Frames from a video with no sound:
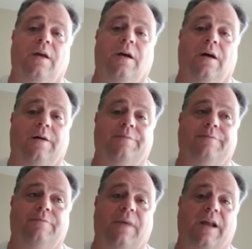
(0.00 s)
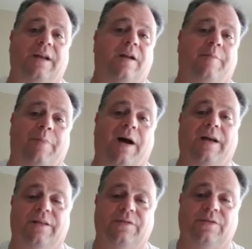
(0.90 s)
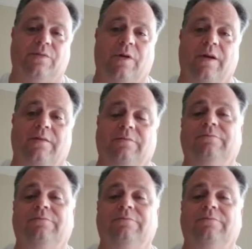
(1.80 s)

I did not buy this way.